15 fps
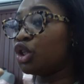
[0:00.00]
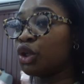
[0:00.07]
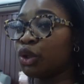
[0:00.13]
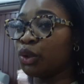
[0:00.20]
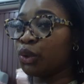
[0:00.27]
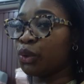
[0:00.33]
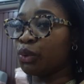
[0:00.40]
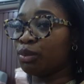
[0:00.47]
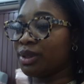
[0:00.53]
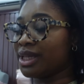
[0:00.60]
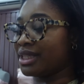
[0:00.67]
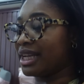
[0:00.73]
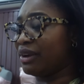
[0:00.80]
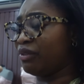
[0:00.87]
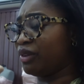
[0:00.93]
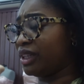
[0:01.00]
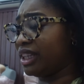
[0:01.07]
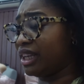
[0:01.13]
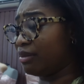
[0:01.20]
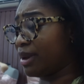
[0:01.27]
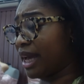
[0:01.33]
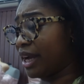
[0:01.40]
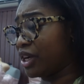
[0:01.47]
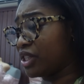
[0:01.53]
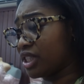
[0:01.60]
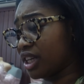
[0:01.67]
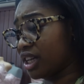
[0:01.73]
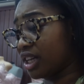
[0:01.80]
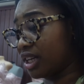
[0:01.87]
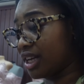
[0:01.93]
too because I really need my hair
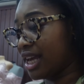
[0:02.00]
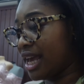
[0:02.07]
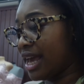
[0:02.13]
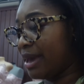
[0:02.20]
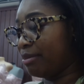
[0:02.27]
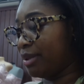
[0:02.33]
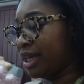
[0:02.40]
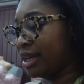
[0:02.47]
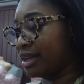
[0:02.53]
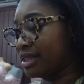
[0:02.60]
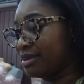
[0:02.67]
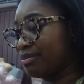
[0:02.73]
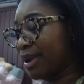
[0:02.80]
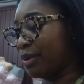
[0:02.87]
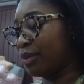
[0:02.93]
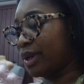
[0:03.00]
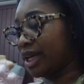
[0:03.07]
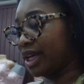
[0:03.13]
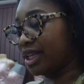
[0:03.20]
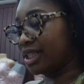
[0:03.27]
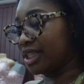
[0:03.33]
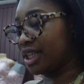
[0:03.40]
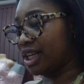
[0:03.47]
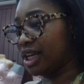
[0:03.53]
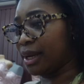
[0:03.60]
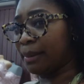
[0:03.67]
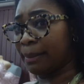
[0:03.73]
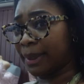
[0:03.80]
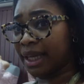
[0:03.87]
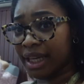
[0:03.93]
done because my wig didn't
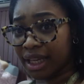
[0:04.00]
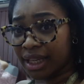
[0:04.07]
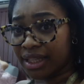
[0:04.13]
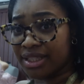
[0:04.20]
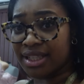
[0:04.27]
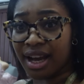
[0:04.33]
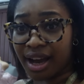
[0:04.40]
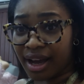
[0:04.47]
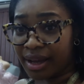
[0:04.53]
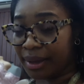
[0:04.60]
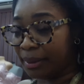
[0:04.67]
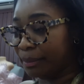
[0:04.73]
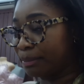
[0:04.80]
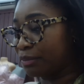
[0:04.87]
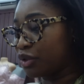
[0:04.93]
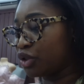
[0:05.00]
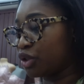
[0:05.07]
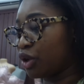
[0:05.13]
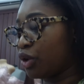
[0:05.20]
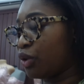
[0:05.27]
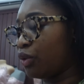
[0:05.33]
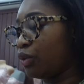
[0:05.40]
come in time. So